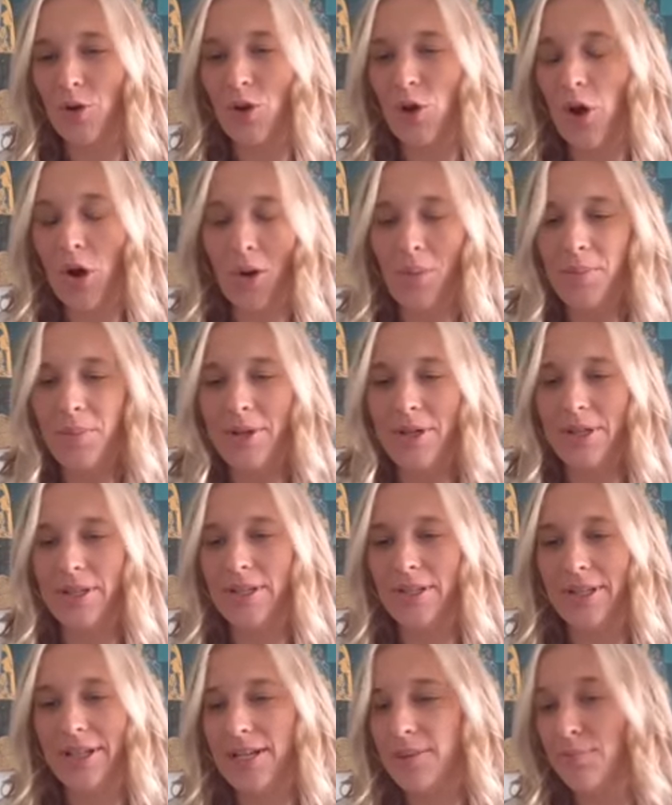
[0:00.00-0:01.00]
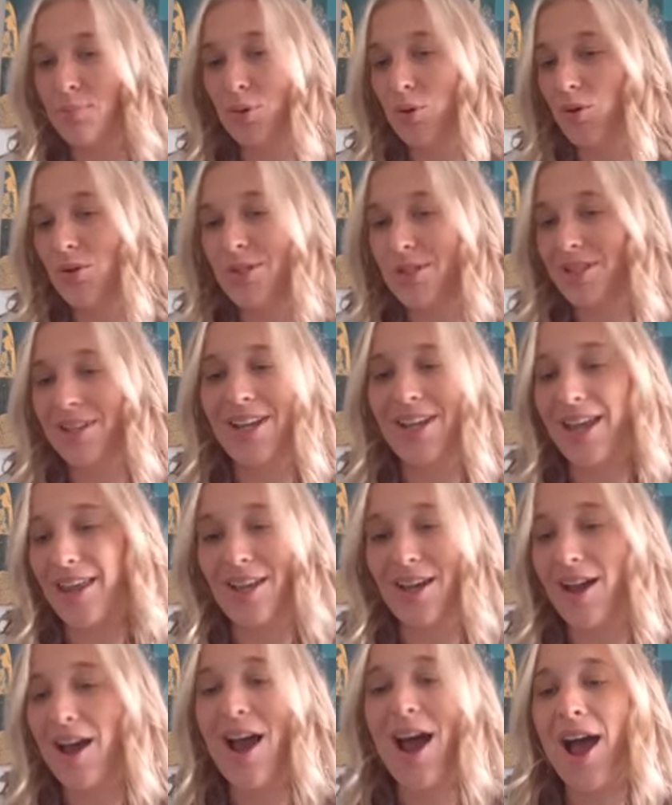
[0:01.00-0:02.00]
competently put
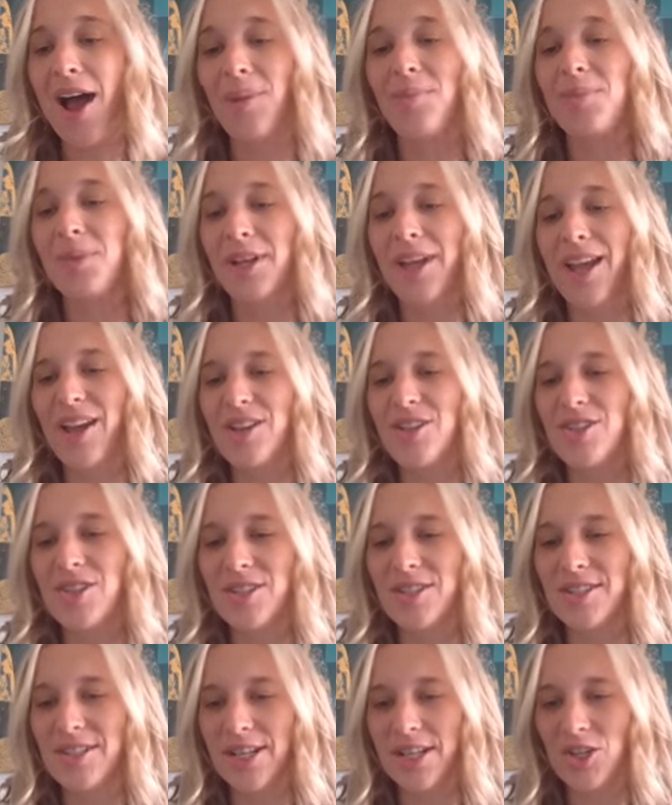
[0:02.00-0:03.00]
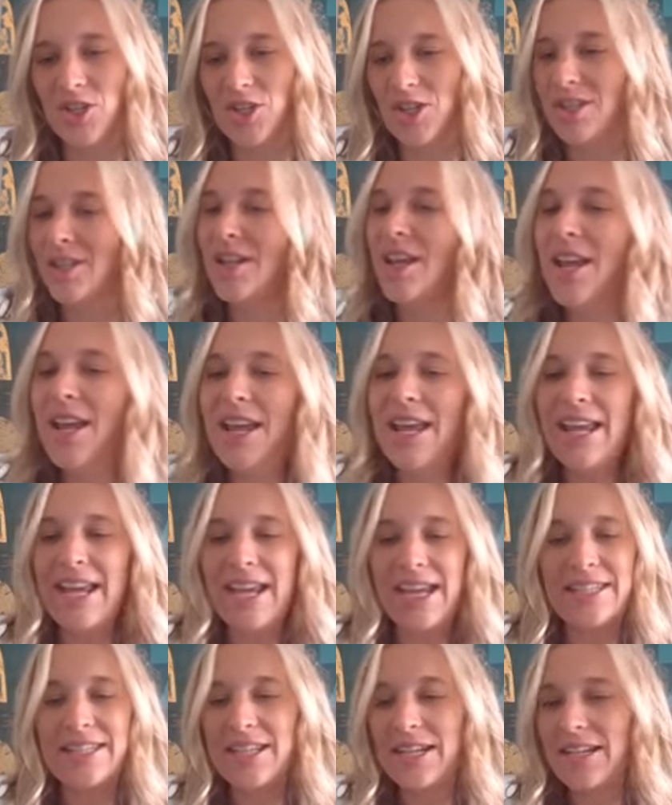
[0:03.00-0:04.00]
together application section.
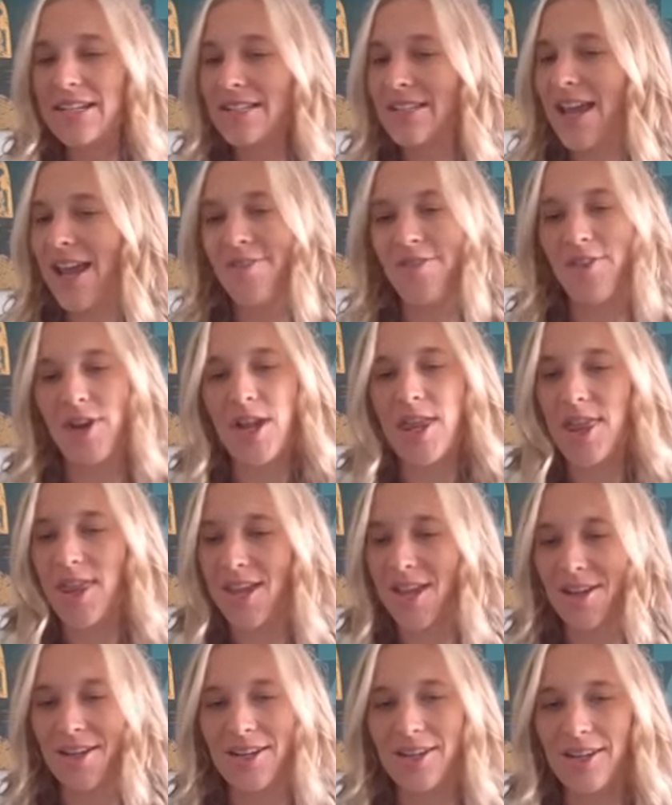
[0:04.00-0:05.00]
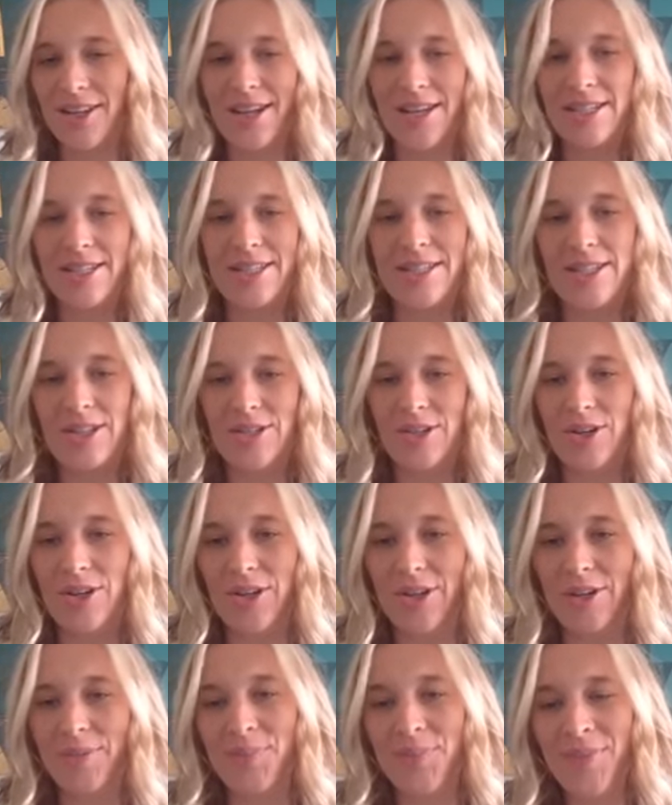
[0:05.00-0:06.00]
It does everything it needs to
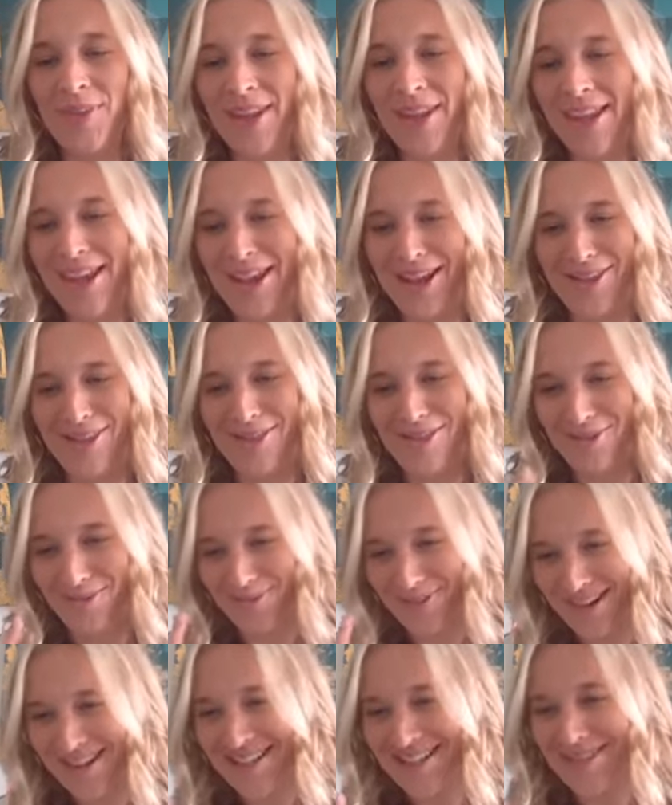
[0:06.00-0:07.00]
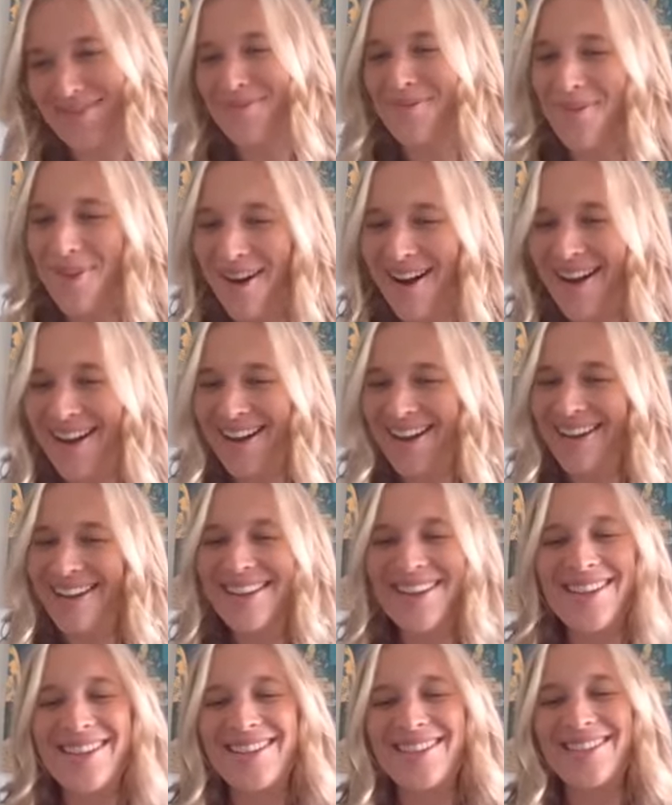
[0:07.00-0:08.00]
do. And the reason
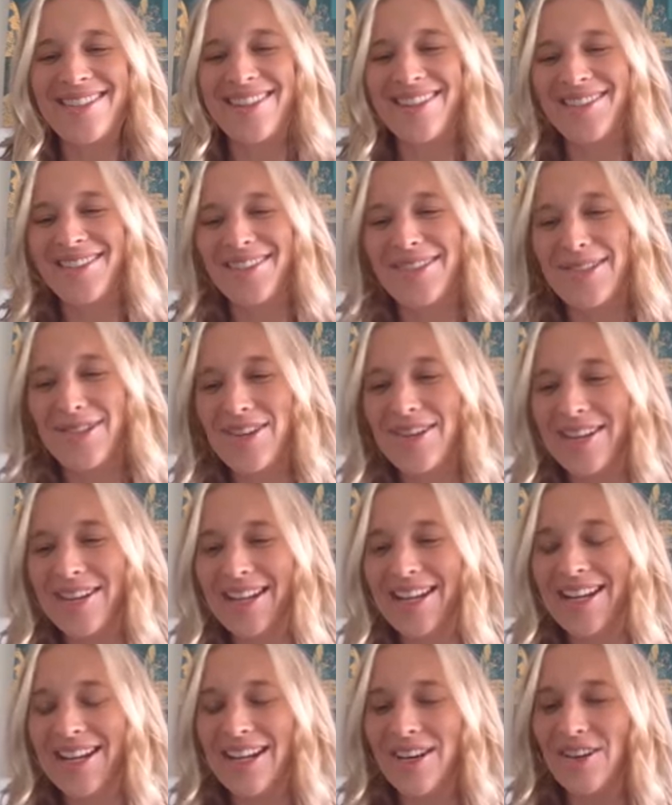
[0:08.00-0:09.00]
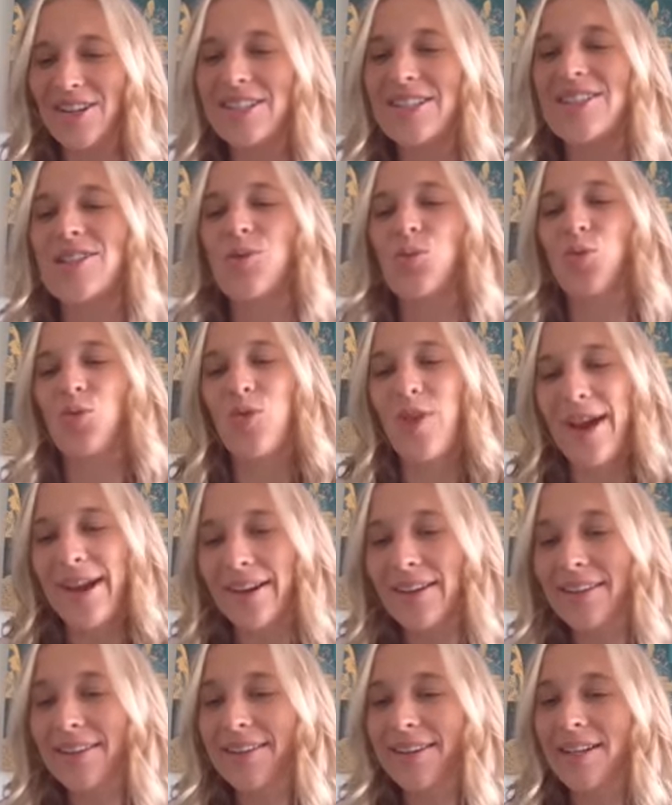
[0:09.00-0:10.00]
why is that the student here is
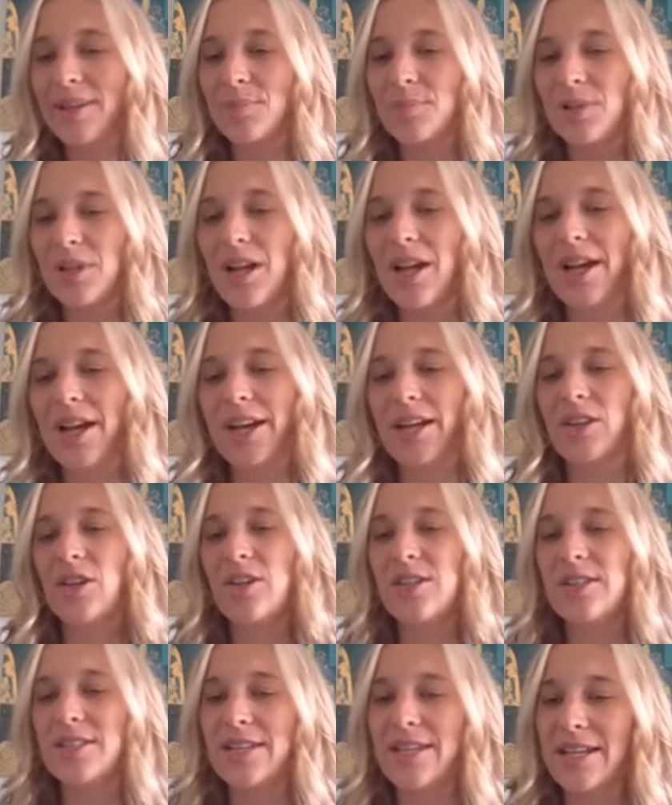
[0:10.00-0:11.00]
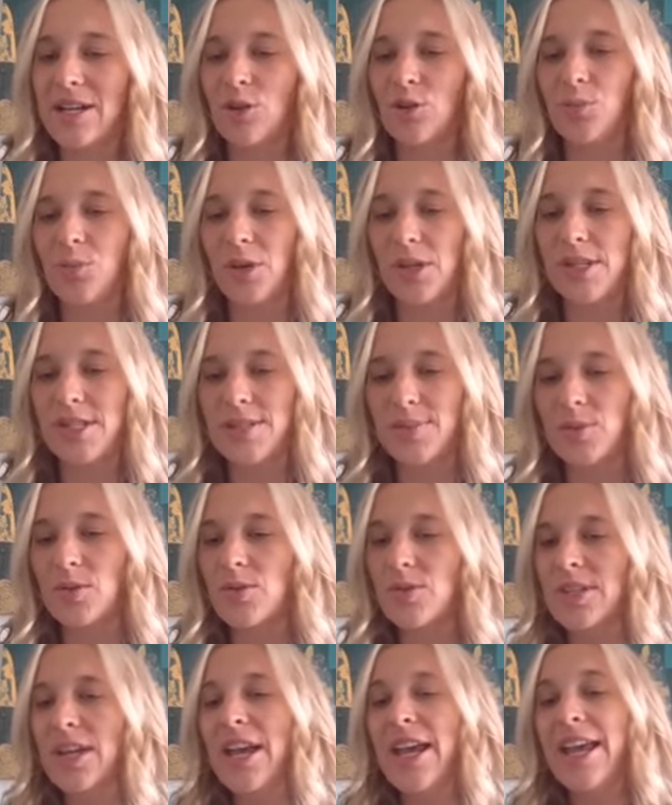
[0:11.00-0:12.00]
directly applying those legal
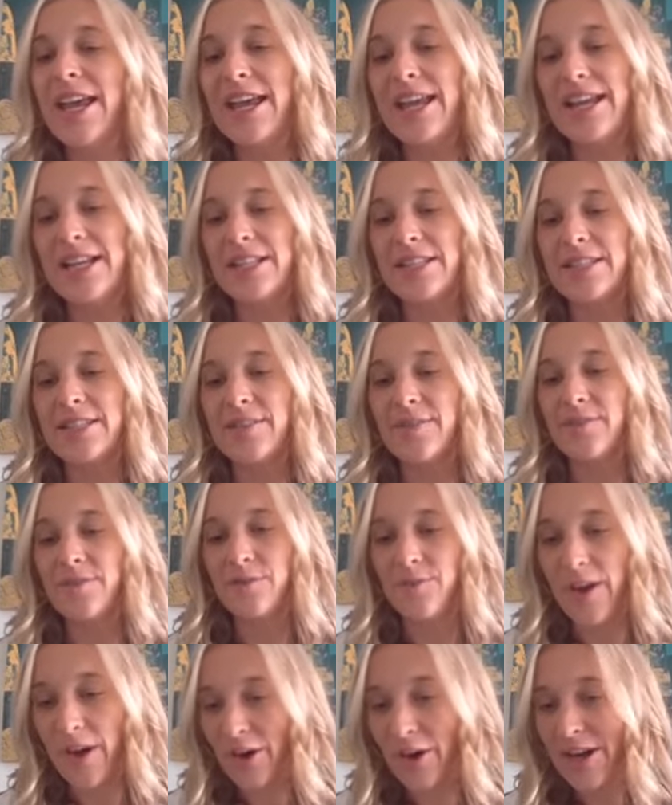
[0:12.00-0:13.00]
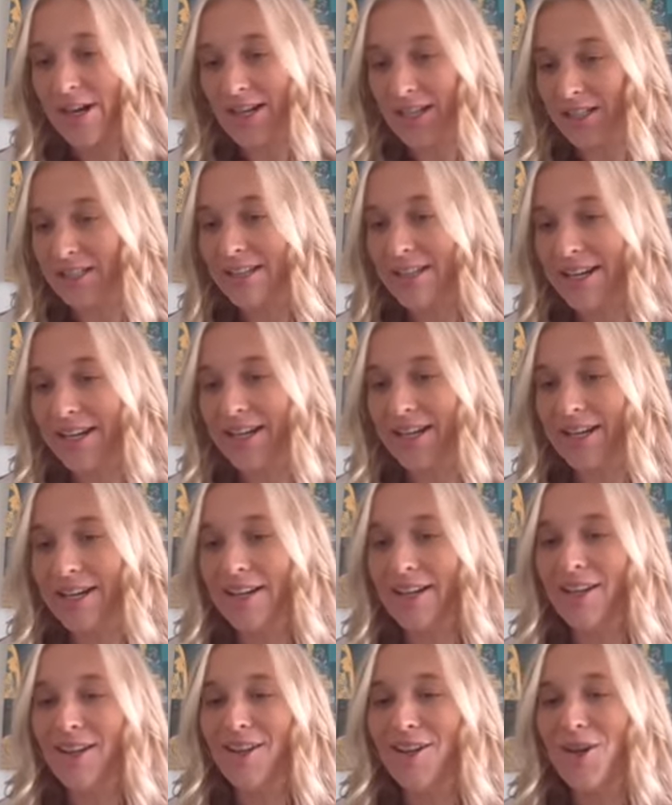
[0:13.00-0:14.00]
principles. It's very
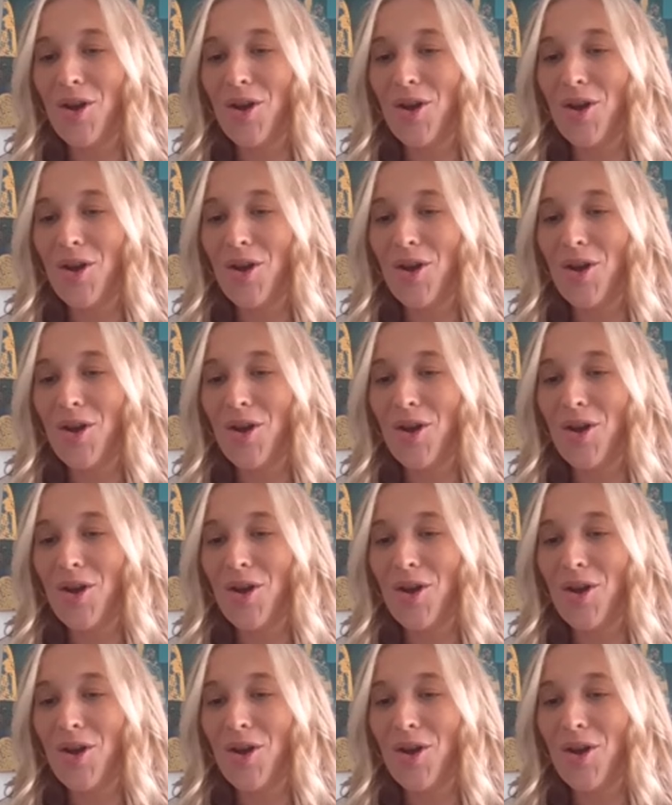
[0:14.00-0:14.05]
clear